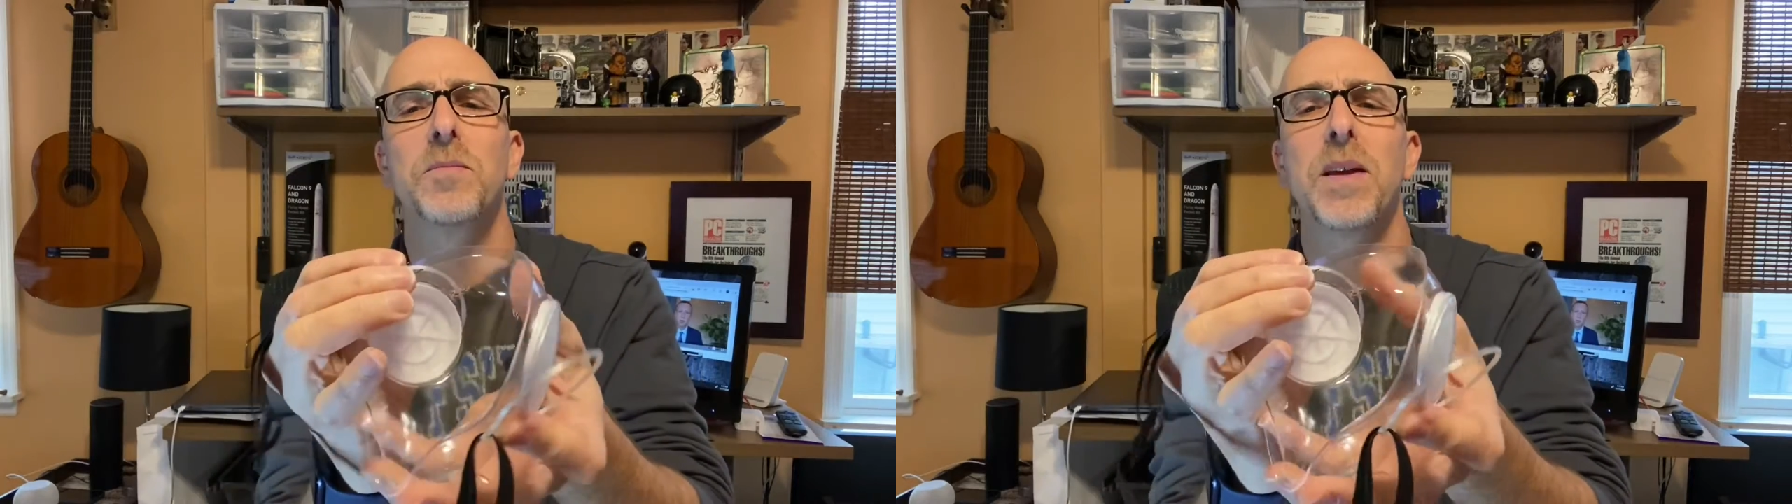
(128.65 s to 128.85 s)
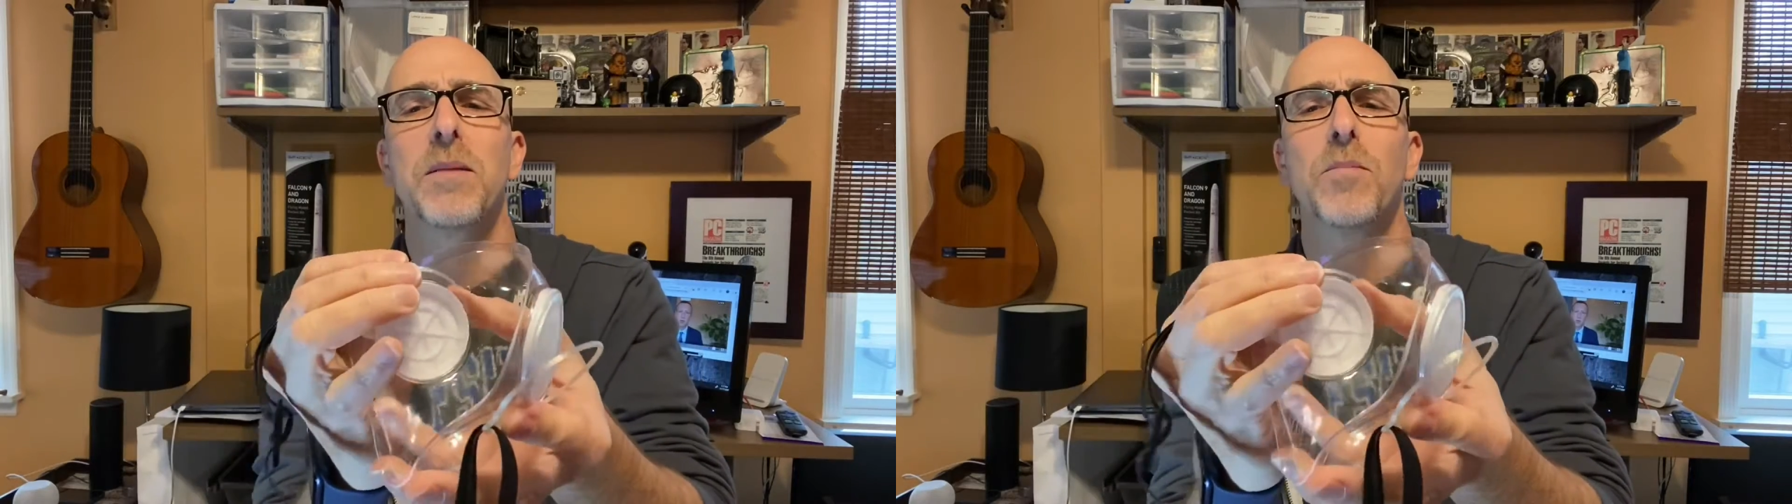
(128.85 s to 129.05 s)

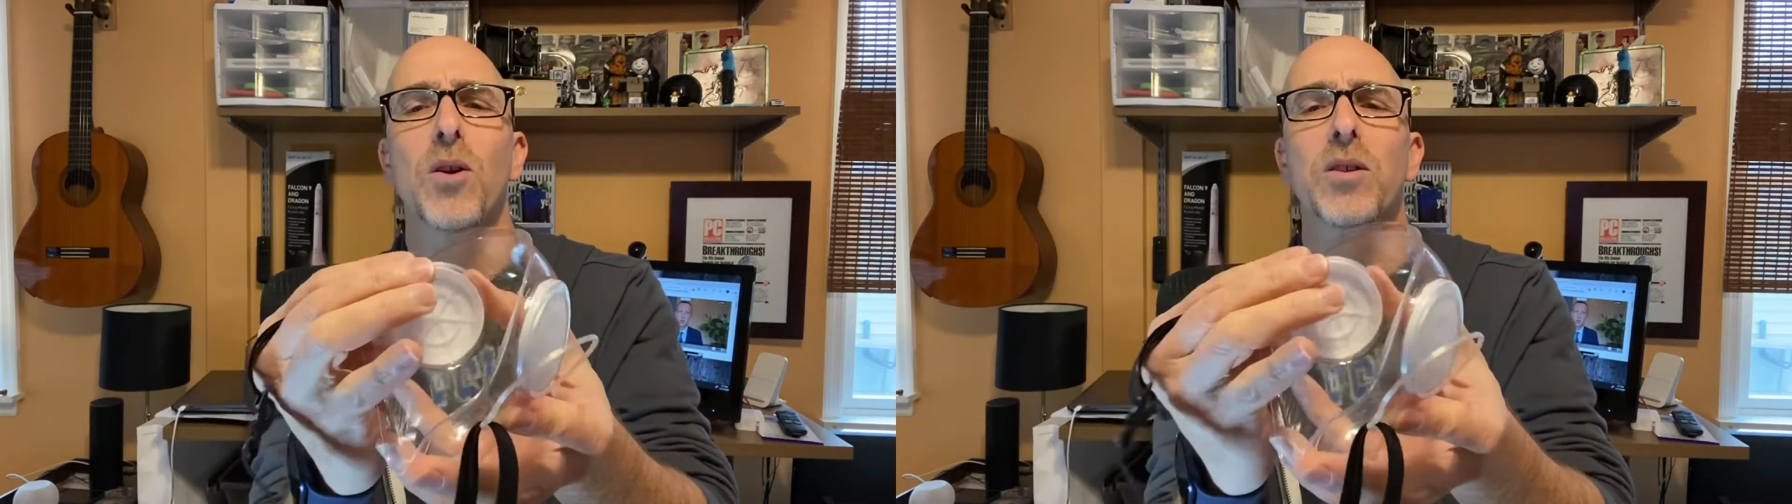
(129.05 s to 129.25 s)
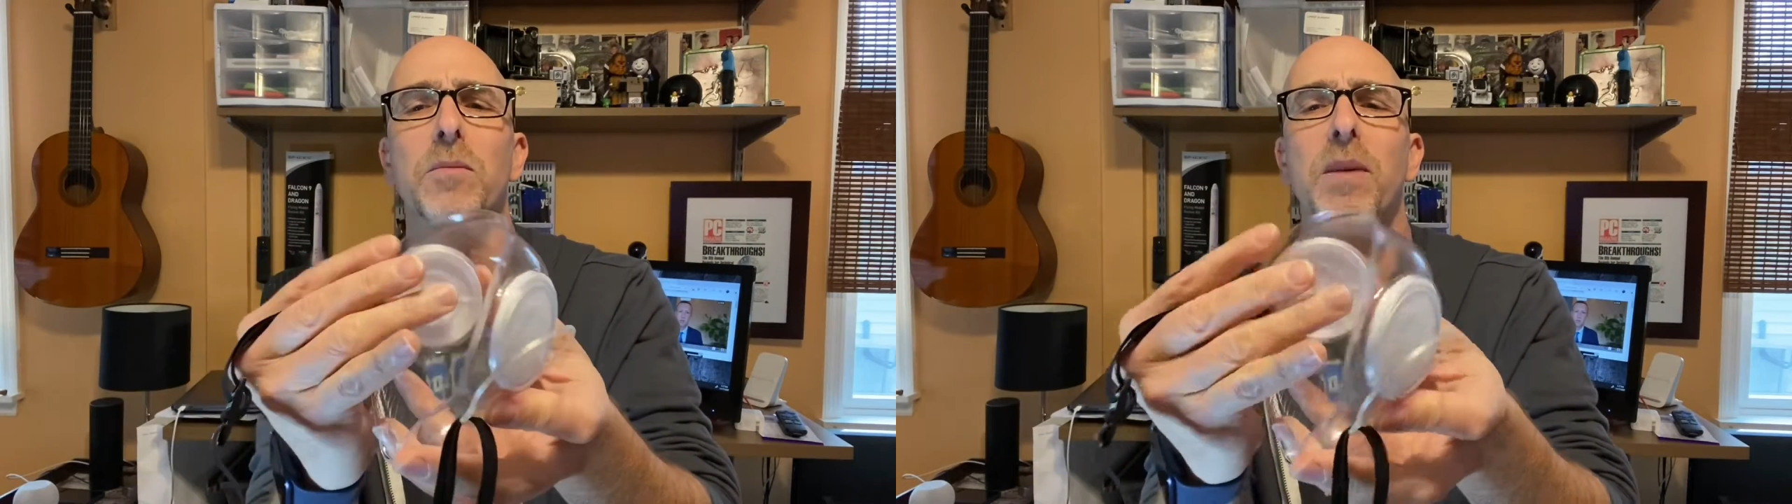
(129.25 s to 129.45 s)
main
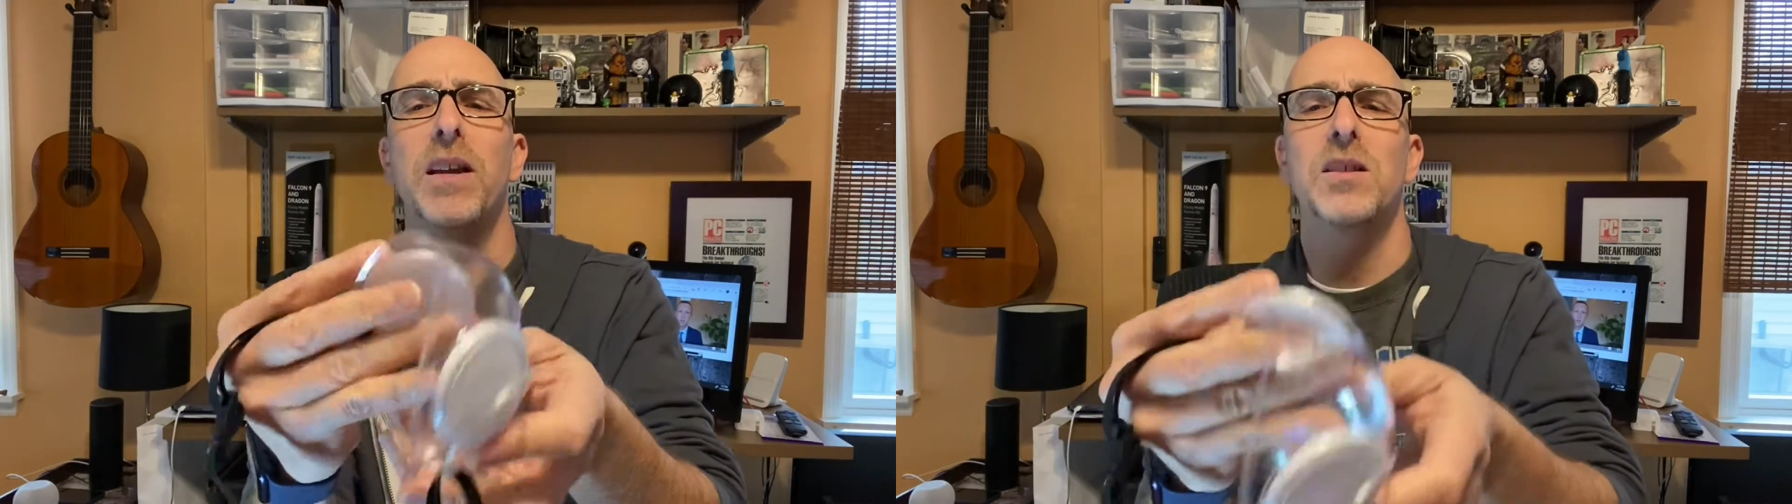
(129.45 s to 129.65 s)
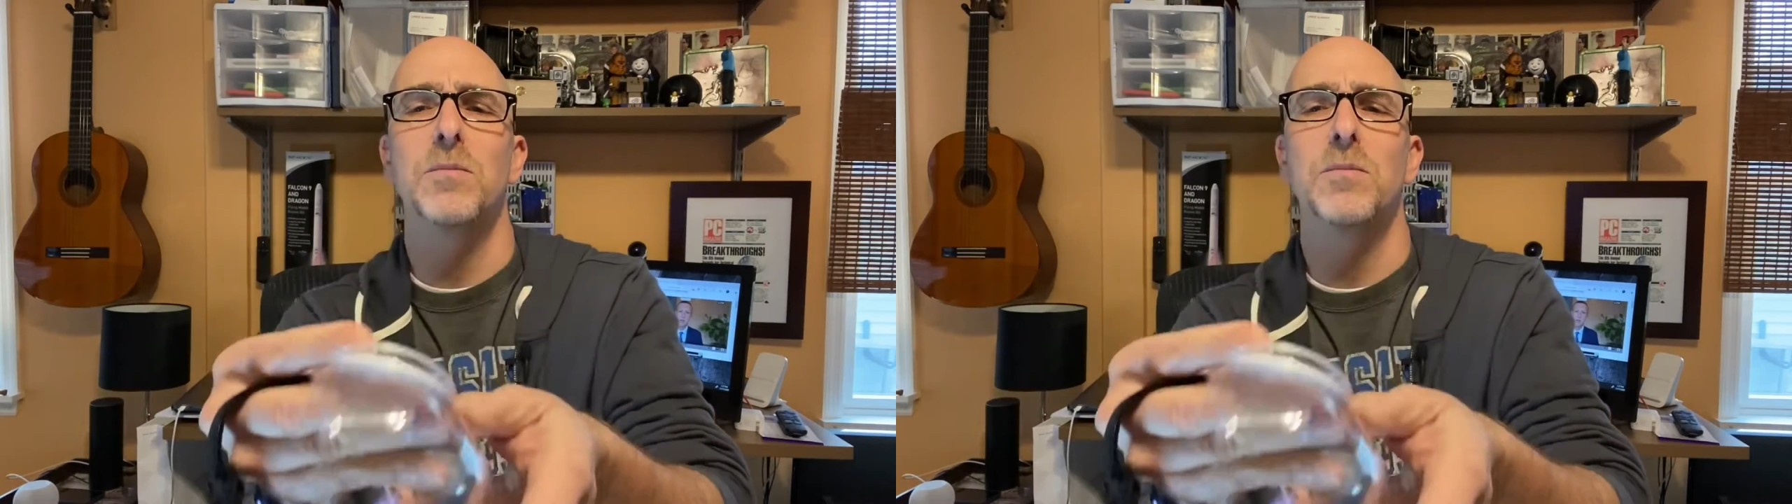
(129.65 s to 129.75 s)
part of the mask,